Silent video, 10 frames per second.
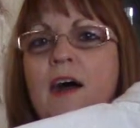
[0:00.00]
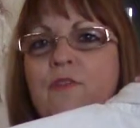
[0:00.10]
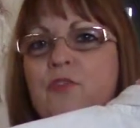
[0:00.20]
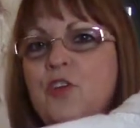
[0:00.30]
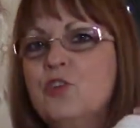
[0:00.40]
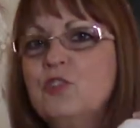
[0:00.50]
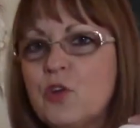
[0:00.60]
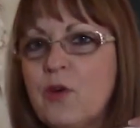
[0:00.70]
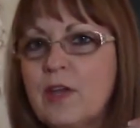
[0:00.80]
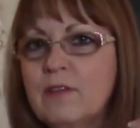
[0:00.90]
for you
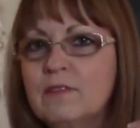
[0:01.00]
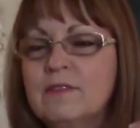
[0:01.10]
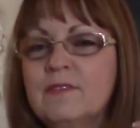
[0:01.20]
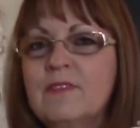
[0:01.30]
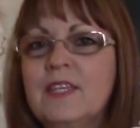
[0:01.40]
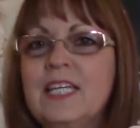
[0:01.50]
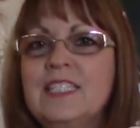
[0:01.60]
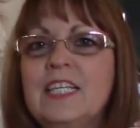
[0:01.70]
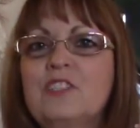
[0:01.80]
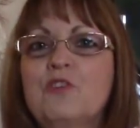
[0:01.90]
sewing these
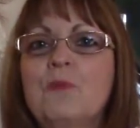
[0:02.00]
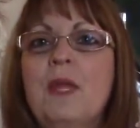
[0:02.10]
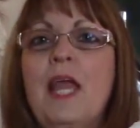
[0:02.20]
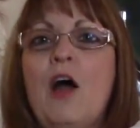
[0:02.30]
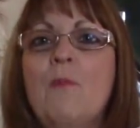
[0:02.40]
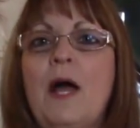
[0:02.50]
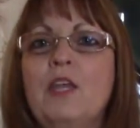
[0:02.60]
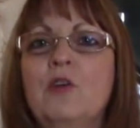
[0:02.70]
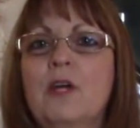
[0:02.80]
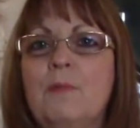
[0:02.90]
things for me, I'll buy
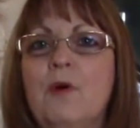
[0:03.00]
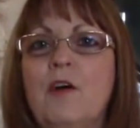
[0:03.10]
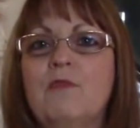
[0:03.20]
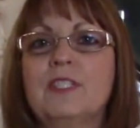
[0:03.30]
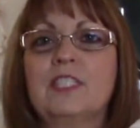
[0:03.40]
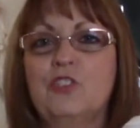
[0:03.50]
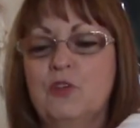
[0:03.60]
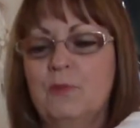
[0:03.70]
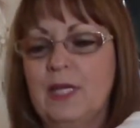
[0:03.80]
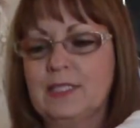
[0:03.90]
you a couple outfits that you
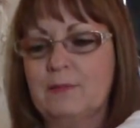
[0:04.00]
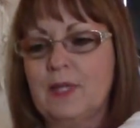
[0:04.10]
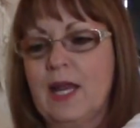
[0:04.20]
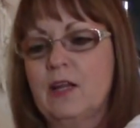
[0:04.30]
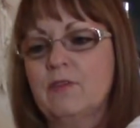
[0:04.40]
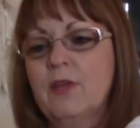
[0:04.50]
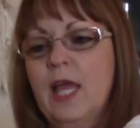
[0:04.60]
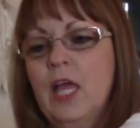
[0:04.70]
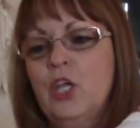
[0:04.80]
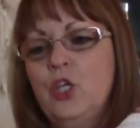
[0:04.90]
can make something out of.
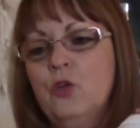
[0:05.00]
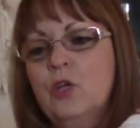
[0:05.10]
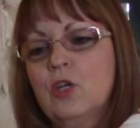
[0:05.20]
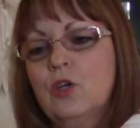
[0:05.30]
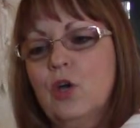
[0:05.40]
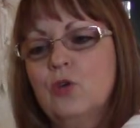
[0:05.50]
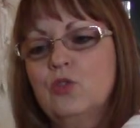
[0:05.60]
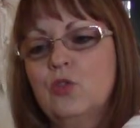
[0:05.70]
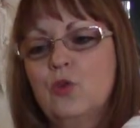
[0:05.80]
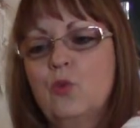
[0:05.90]
You can go
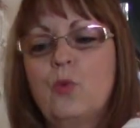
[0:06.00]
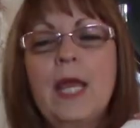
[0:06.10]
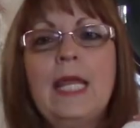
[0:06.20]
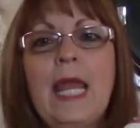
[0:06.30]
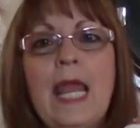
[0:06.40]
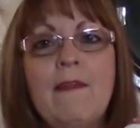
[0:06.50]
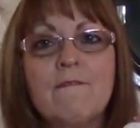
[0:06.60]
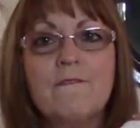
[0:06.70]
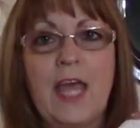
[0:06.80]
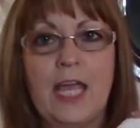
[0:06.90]
to Red Ant
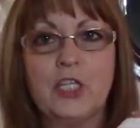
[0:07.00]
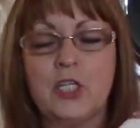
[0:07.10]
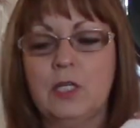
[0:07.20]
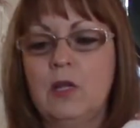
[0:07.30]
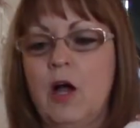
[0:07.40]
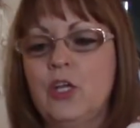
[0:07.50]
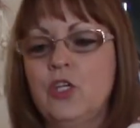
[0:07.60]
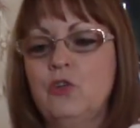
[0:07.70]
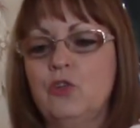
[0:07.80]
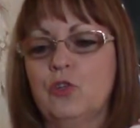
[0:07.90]
Fashion on
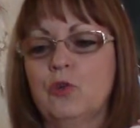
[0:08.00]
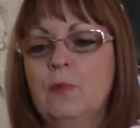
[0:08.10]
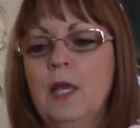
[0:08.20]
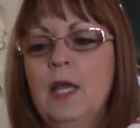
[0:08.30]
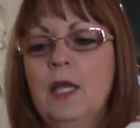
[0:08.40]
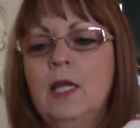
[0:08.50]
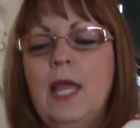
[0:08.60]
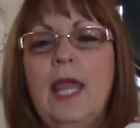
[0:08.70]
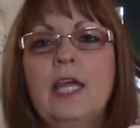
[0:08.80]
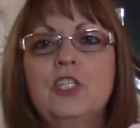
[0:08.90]
YouTube
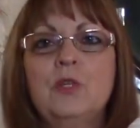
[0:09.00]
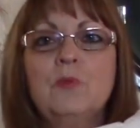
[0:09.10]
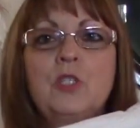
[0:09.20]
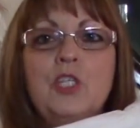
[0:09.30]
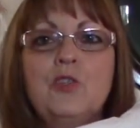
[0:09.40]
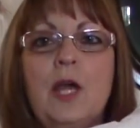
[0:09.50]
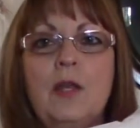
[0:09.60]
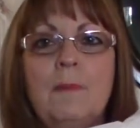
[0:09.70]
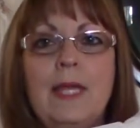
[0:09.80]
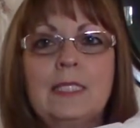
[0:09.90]
and she will teach you how
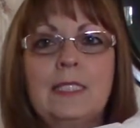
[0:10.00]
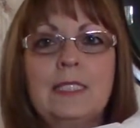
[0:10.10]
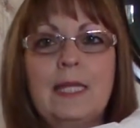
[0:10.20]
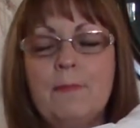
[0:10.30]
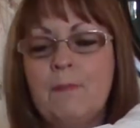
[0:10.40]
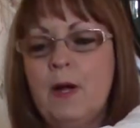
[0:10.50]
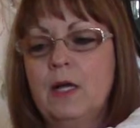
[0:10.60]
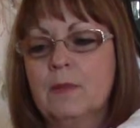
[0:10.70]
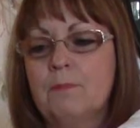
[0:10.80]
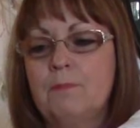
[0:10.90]
to make steampunk